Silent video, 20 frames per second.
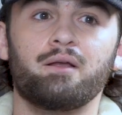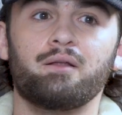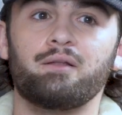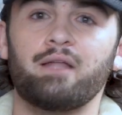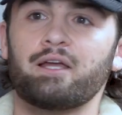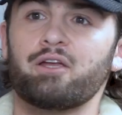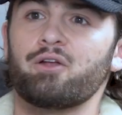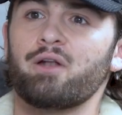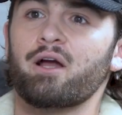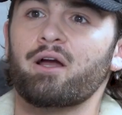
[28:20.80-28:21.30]

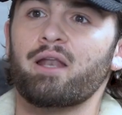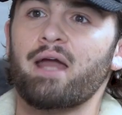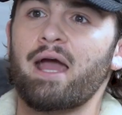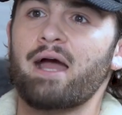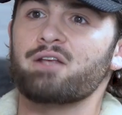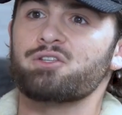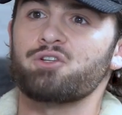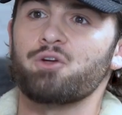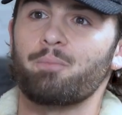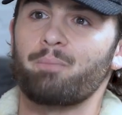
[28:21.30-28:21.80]
like you're not gonna
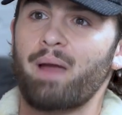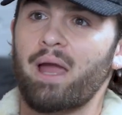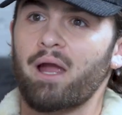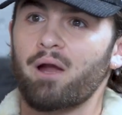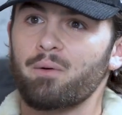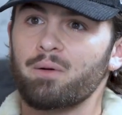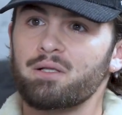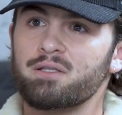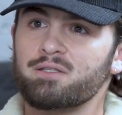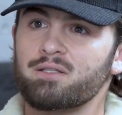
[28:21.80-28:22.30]
ask your
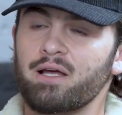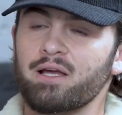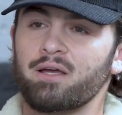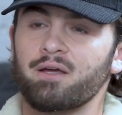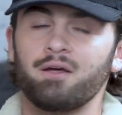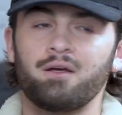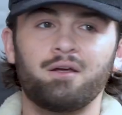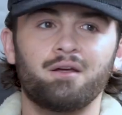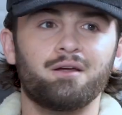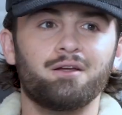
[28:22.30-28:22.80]
parents,
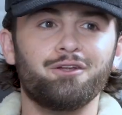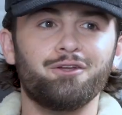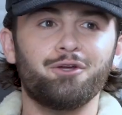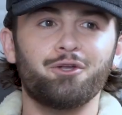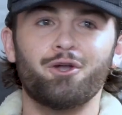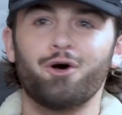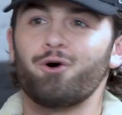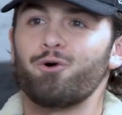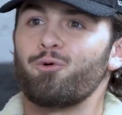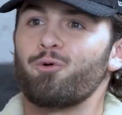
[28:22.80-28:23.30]
like, you
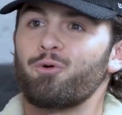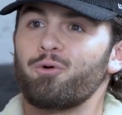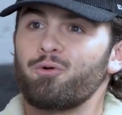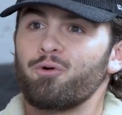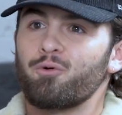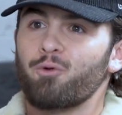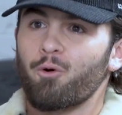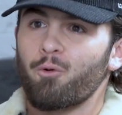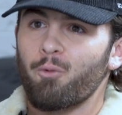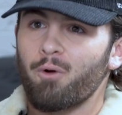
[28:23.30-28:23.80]
know,
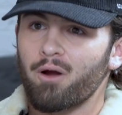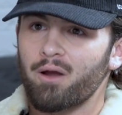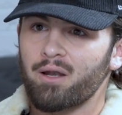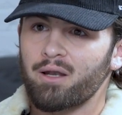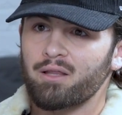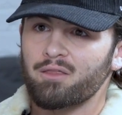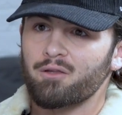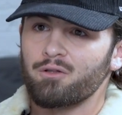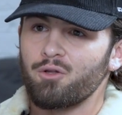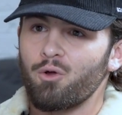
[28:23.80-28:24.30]
who are
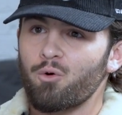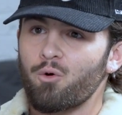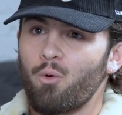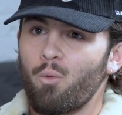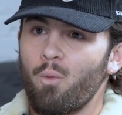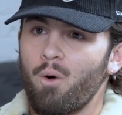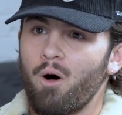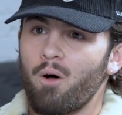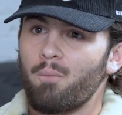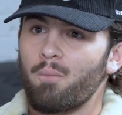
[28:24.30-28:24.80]
working at the
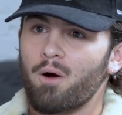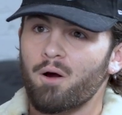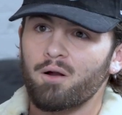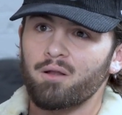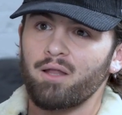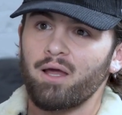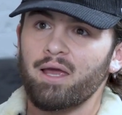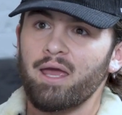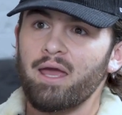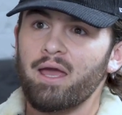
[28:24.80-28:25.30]
local Walmart,
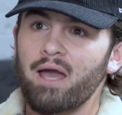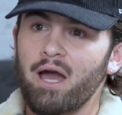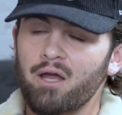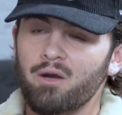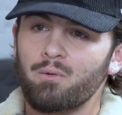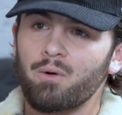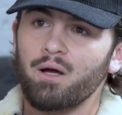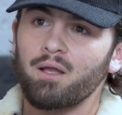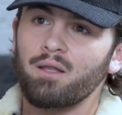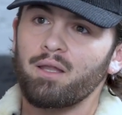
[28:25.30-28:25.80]
like, hey, how
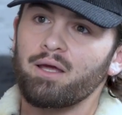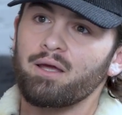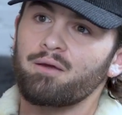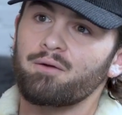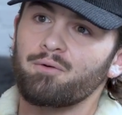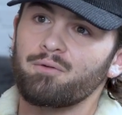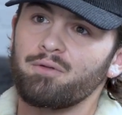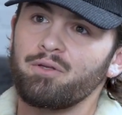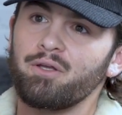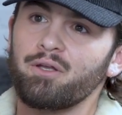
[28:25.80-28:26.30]
do I
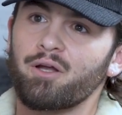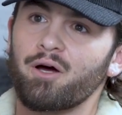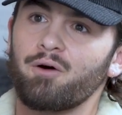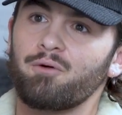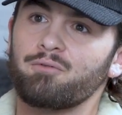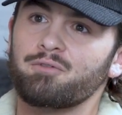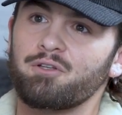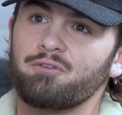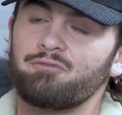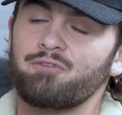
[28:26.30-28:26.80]
like, you
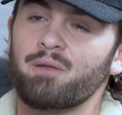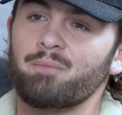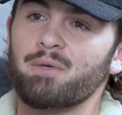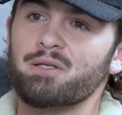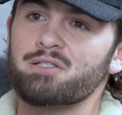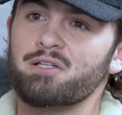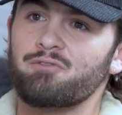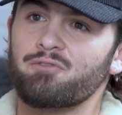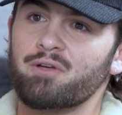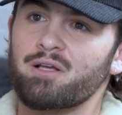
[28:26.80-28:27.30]
know, defend
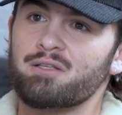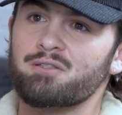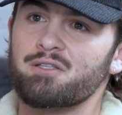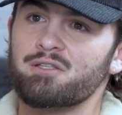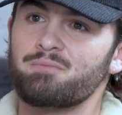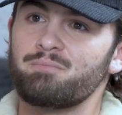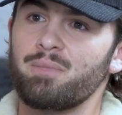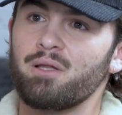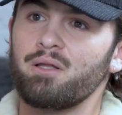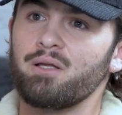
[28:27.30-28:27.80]
myself against
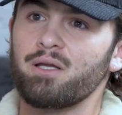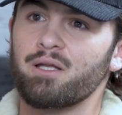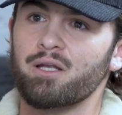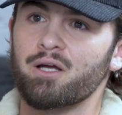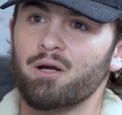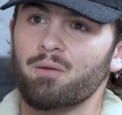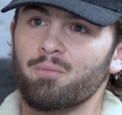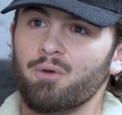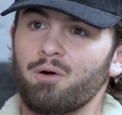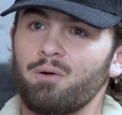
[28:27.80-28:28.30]
this
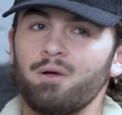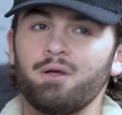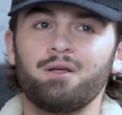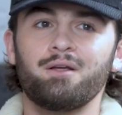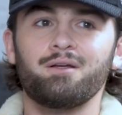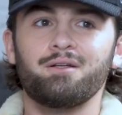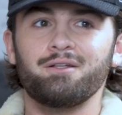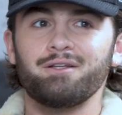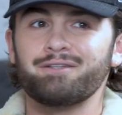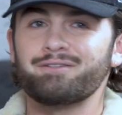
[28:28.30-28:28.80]
billionaire, bro?
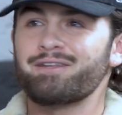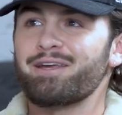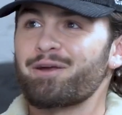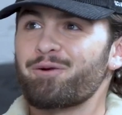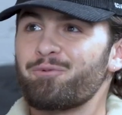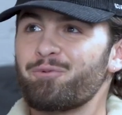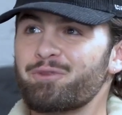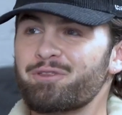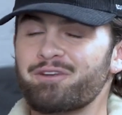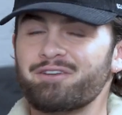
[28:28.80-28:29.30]
It's
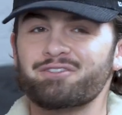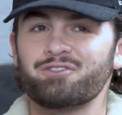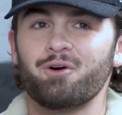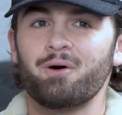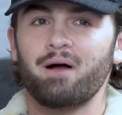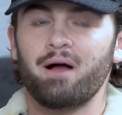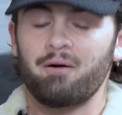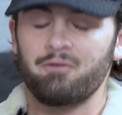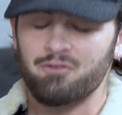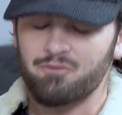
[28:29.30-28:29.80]
like what the
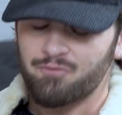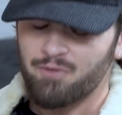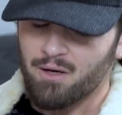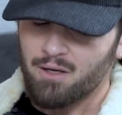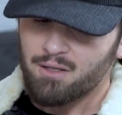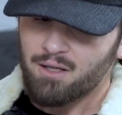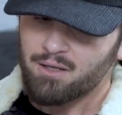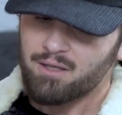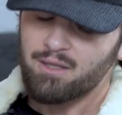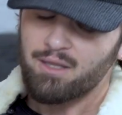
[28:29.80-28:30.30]
so I was
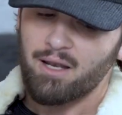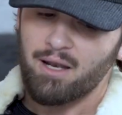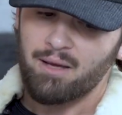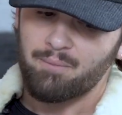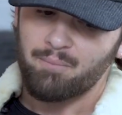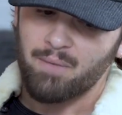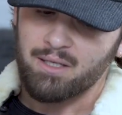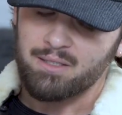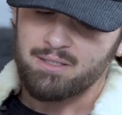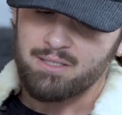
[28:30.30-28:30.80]
very lucky
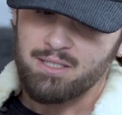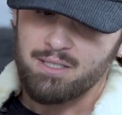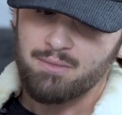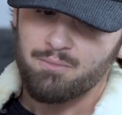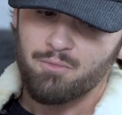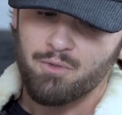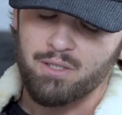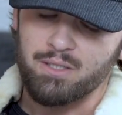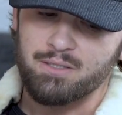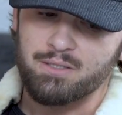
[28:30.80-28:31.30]
that my
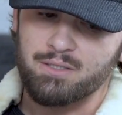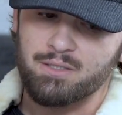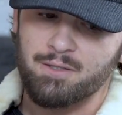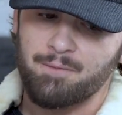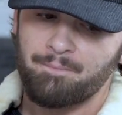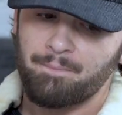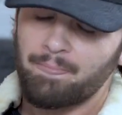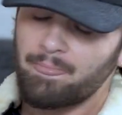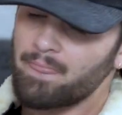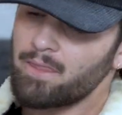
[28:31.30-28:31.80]
team was,
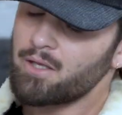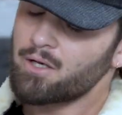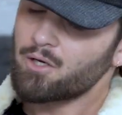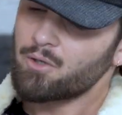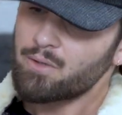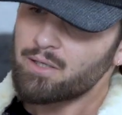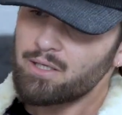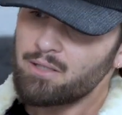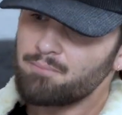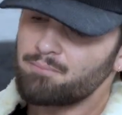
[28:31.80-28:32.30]
you
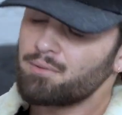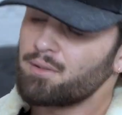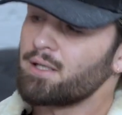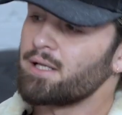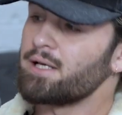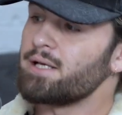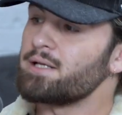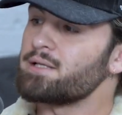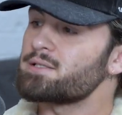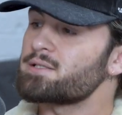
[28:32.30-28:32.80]
know, in
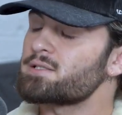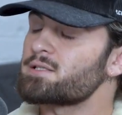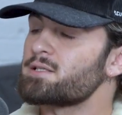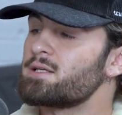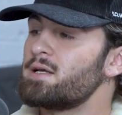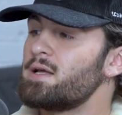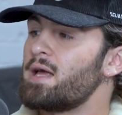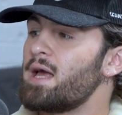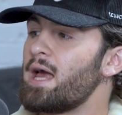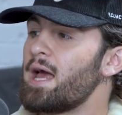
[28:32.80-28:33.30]
place
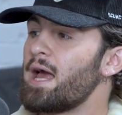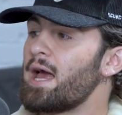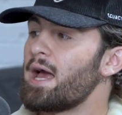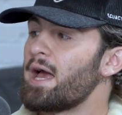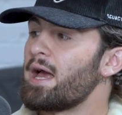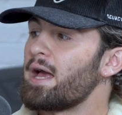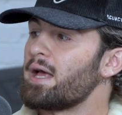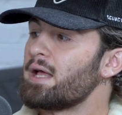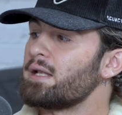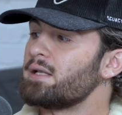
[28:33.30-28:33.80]

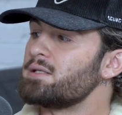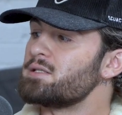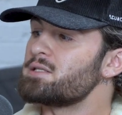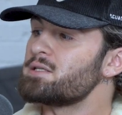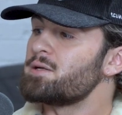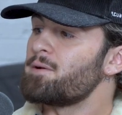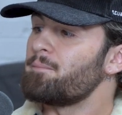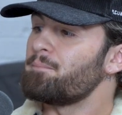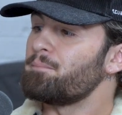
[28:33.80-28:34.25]
and